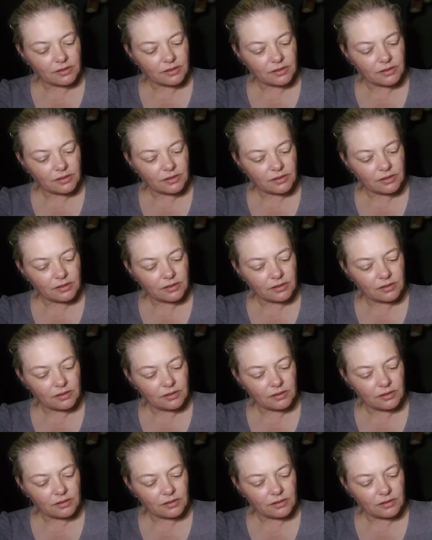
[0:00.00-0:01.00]

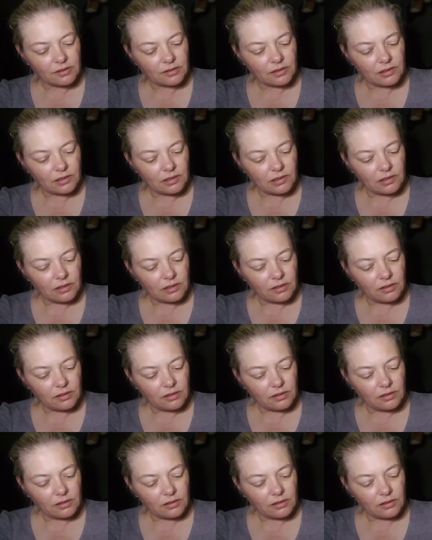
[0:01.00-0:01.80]
(no one is talking)